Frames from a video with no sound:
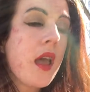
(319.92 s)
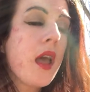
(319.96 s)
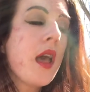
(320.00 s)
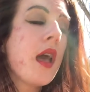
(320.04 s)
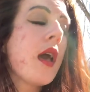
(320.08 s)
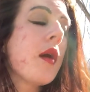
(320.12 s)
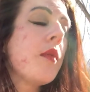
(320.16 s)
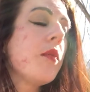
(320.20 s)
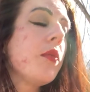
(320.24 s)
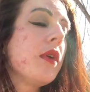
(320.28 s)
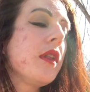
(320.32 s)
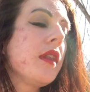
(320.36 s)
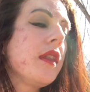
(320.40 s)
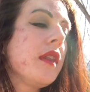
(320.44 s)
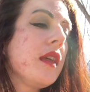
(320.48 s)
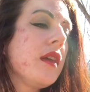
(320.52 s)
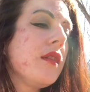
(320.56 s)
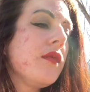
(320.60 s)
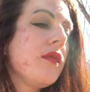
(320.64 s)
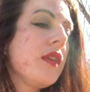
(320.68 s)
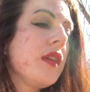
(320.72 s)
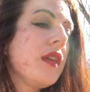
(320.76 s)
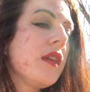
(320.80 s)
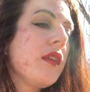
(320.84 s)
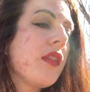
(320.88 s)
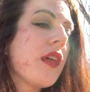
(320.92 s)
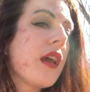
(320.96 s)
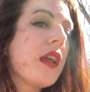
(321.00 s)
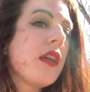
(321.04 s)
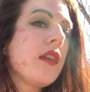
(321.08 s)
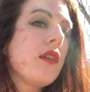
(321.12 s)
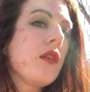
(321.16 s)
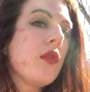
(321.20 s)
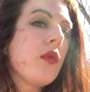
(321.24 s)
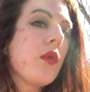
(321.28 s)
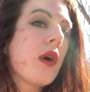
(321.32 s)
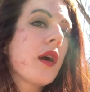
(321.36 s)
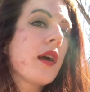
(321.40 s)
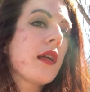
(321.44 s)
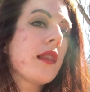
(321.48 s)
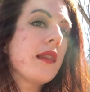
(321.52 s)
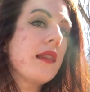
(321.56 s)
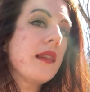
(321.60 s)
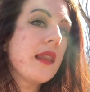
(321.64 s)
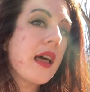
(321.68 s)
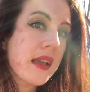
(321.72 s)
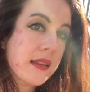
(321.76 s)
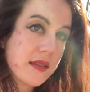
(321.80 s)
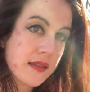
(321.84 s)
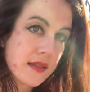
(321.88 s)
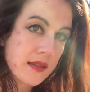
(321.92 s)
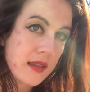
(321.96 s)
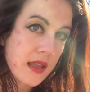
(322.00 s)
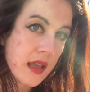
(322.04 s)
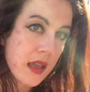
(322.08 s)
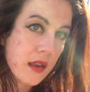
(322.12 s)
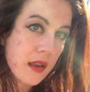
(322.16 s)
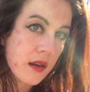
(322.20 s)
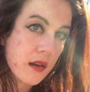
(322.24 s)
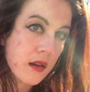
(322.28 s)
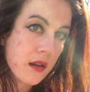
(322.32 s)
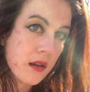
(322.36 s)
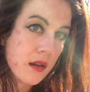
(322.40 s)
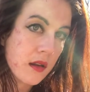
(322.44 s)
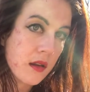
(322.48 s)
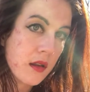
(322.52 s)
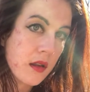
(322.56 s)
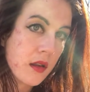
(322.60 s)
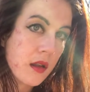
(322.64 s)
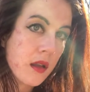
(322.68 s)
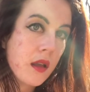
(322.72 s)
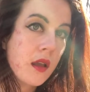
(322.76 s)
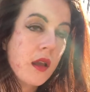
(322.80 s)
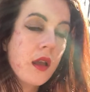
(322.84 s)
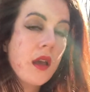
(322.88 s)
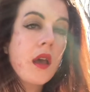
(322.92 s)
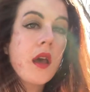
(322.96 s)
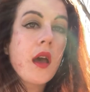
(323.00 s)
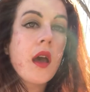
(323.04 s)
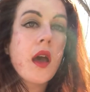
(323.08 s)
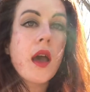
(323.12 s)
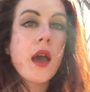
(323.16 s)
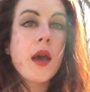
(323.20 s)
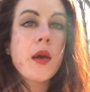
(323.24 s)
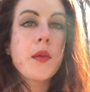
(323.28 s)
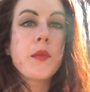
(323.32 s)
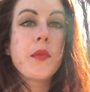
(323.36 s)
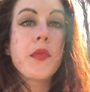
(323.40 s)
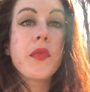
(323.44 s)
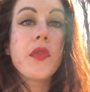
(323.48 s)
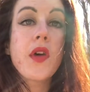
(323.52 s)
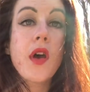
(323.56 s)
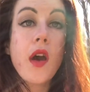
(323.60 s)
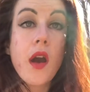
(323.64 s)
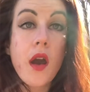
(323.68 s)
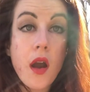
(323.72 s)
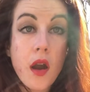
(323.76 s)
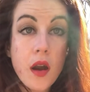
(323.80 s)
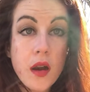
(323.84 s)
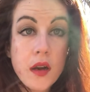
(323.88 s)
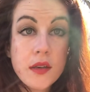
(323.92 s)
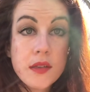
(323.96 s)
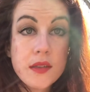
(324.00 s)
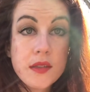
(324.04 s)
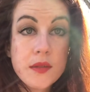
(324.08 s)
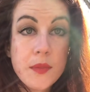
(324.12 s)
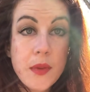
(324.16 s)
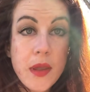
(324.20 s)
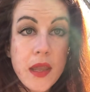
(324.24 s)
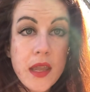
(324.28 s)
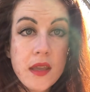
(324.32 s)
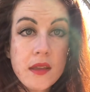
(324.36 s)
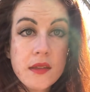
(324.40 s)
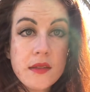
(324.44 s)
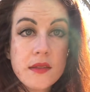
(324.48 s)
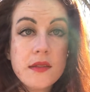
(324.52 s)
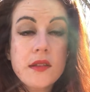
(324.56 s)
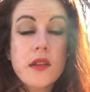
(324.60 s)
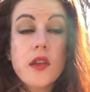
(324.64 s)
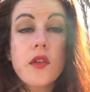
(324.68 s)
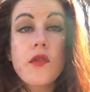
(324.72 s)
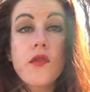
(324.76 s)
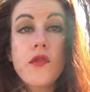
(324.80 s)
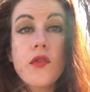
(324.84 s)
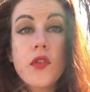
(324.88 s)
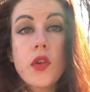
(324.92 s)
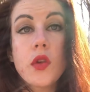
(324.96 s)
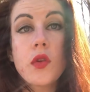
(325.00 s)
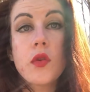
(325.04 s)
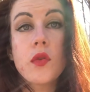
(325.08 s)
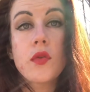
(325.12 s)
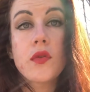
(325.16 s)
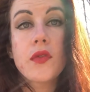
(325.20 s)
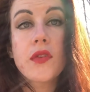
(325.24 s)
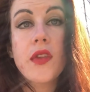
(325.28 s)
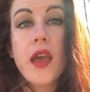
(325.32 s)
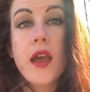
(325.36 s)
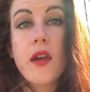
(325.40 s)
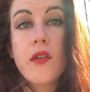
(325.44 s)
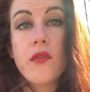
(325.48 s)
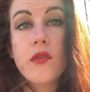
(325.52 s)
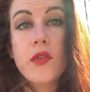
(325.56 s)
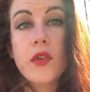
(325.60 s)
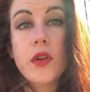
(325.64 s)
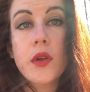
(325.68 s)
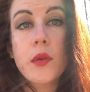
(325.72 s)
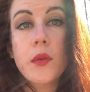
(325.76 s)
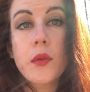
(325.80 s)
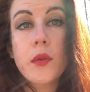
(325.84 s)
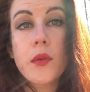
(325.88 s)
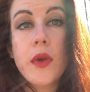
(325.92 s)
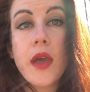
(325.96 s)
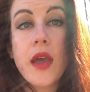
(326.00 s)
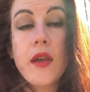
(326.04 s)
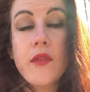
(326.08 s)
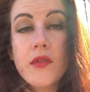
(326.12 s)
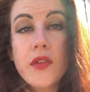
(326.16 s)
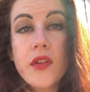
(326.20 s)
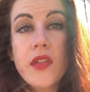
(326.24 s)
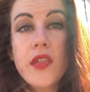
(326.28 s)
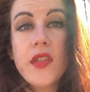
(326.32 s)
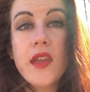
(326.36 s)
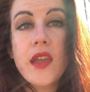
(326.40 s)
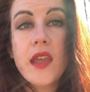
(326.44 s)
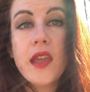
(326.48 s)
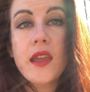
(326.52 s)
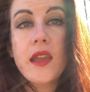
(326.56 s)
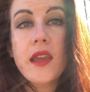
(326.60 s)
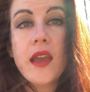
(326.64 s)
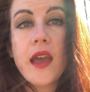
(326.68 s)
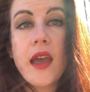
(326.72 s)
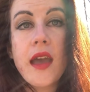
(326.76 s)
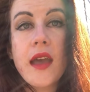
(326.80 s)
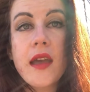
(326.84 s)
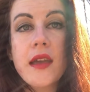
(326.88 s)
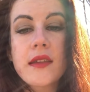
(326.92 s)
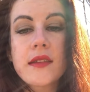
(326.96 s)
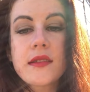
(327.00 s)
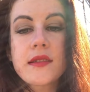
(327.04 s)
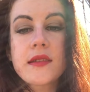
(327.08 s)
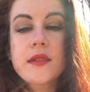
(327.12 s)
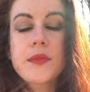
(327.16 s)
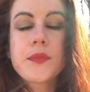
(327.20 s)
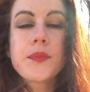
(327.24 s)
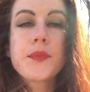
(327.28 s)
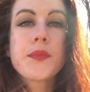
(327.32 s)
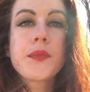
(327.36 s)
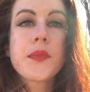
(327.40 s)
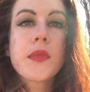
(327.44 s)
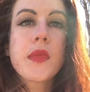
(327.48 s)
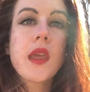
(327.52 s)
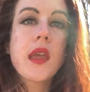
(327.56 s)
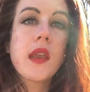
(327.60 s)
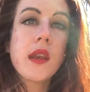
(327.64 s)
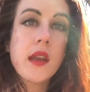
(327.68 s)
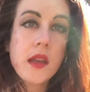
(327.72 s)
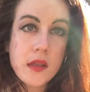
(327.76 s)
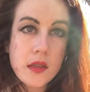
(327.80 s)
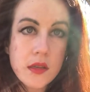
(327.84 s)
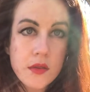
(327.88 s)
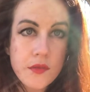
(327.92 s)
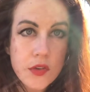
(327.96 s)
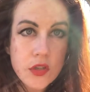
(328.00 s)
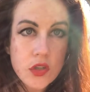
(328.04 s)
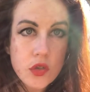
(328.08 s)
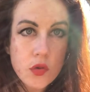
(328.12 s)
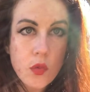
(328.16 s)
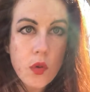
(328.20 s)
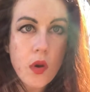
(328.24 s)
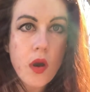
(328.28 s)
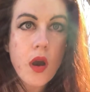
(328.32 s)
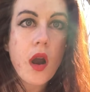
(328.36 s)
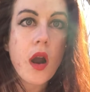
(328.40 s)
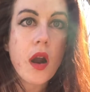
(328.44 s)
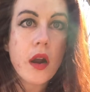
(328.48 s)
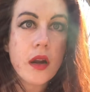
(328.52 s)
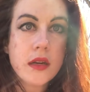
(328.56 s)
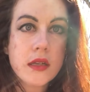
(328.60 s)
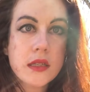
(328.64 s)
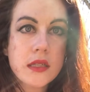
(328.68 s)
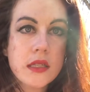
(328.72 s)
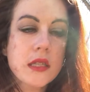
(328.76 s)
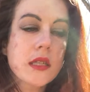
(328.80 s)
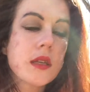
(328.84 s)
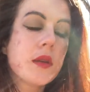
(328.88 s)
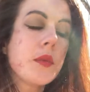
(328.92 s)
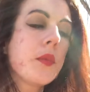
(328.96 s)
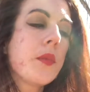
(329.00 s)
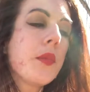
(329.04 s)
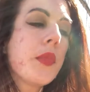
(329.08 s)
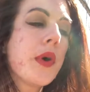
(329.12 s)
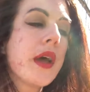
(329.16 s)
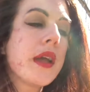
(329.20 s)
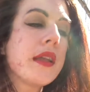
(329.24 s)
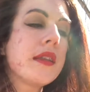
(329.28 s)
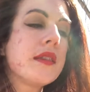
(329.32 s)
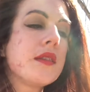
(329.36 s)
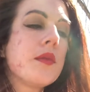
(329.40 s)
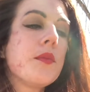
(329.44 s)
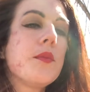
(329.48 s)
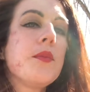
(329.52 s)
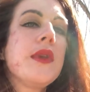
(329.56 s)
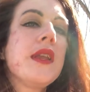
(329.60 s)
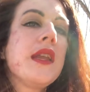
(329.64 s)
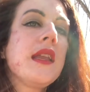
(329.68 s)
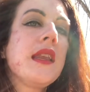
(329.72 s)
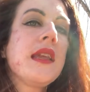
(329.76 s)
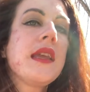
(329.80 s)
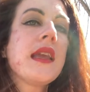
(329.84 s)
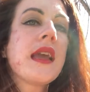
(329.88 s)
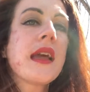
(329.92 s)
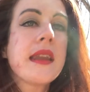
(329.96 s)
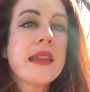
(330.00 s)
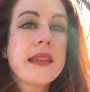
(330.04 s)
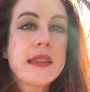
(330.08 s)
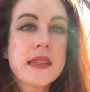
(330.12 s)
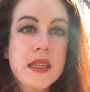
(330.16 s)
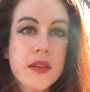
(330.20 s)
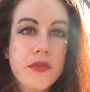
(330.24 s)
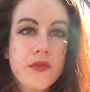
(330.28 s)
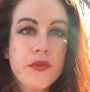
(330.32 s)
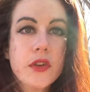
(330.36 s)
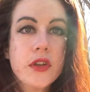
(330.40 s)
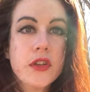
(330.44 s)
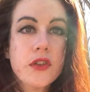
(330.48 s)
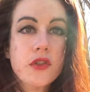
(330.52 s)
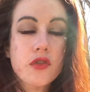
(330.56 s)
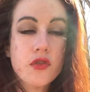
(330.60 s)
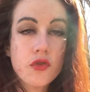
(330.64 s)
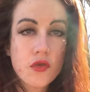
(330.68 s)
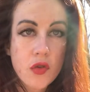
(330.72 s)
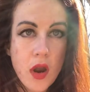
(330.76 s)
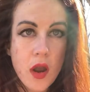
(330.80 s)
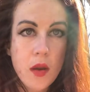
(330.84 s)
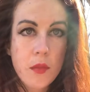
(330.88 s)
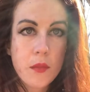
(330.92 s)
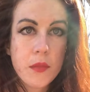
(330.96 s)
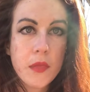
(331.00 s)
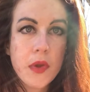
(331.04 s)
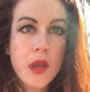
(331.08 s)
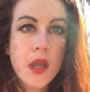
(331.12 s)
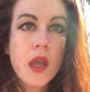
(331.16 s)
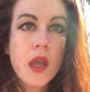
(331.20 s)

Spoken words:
and believing that you are less than. The heart space views everything as an individual heart, but beating on a different drum.